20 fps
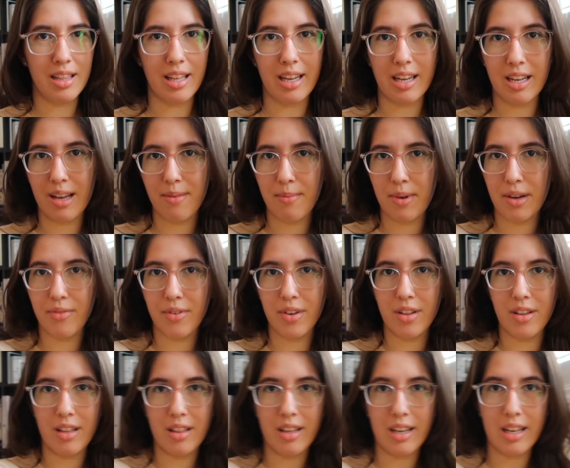Like, am I
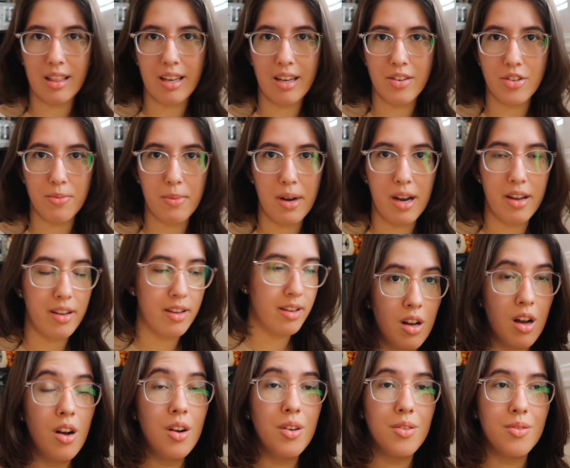really, like, that dramatic?
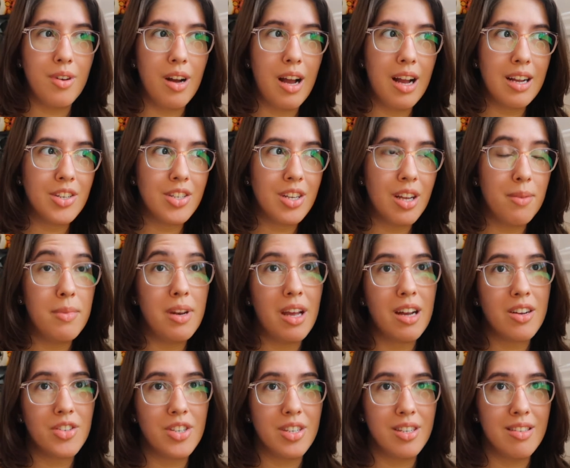Oh, actually, I'm an
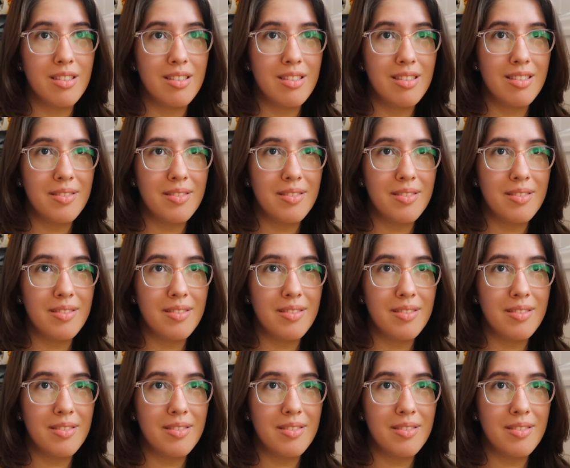actress.